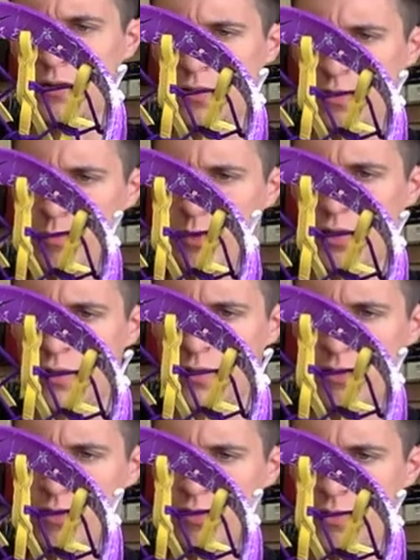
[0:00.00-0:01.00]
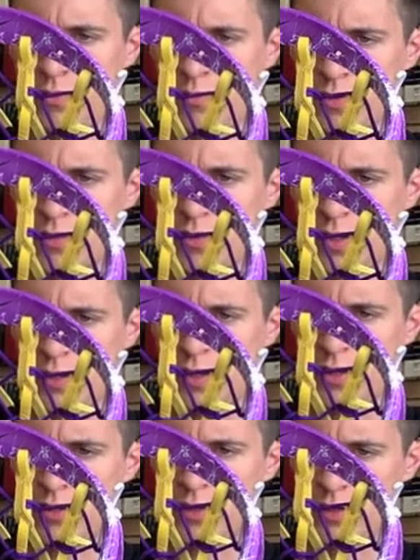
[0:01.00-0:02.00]
little bit, slide
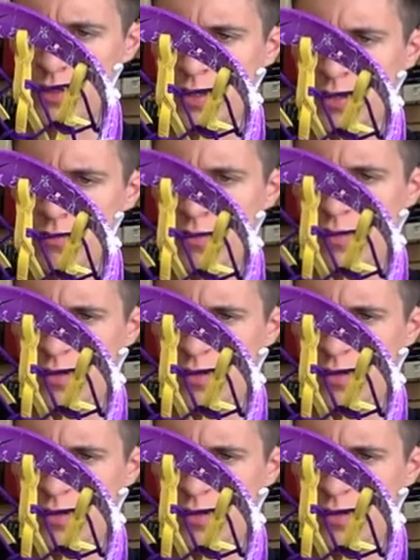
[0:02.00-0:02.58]
that knot down.